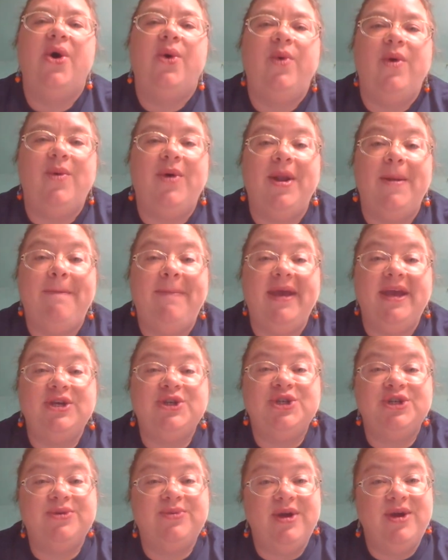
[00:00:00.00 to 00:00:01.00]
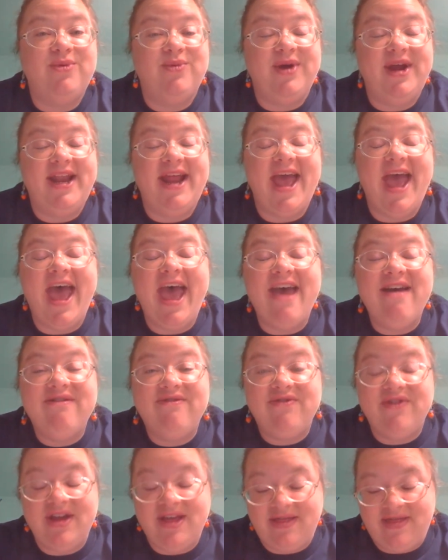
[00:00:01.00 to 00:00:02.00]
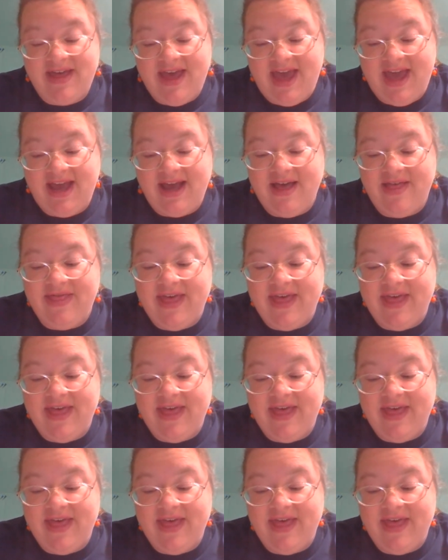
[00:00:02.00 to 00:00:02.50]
We want to be sure we read everything